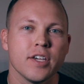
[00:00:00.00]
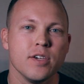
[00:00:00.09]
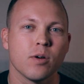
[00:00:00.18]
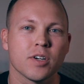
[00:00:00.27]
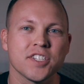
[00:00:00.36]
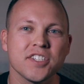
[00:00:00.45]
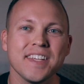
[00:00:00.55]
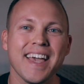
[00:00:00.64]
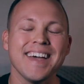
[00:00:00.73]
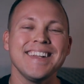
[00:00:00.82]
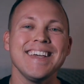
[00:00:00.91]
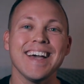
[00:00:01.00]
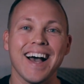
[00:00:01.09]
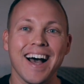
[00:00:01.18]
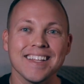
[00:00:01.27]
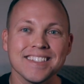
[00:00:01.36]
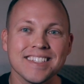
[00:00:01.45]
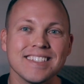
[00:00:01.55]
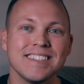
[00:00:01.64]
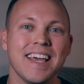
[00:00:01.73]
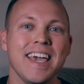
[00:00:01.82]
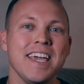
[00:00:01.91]
You're standing on
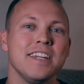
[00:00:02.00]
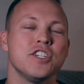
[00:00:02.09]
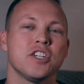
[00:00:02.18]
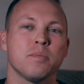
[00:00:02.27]
stage